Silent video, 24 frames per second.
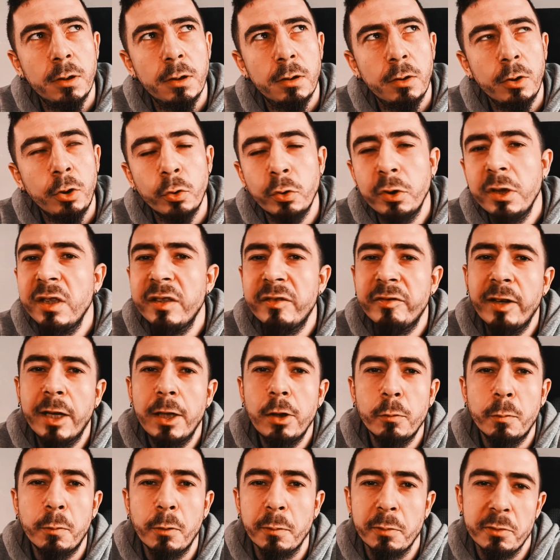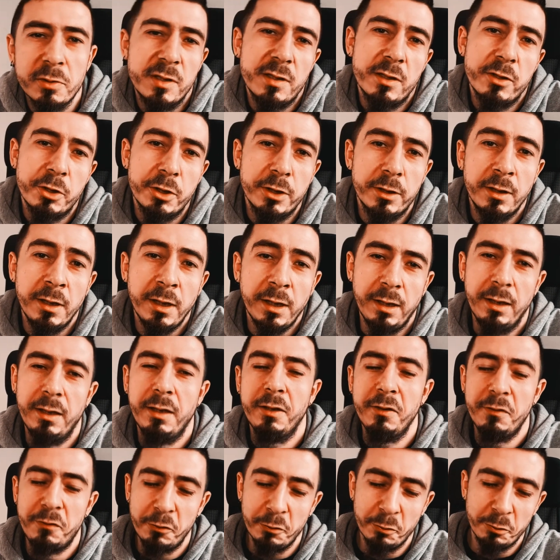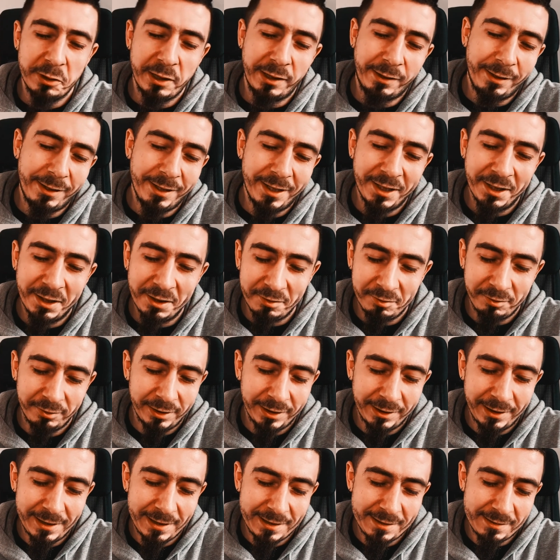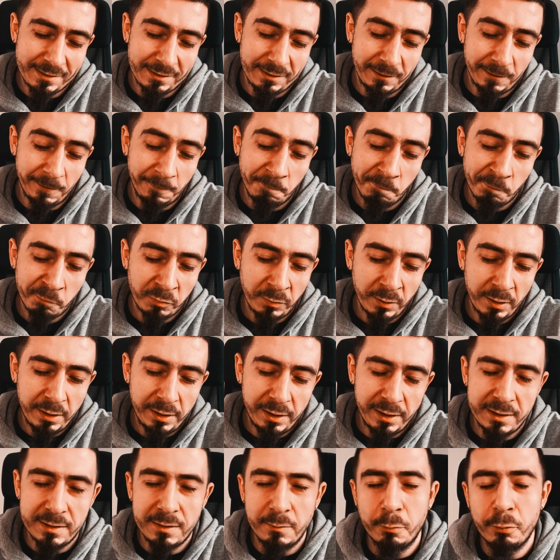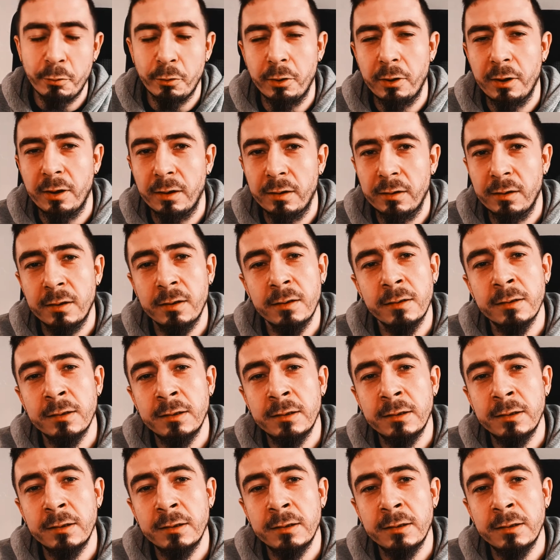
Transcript: unique value proposition, if you would think of it as a product.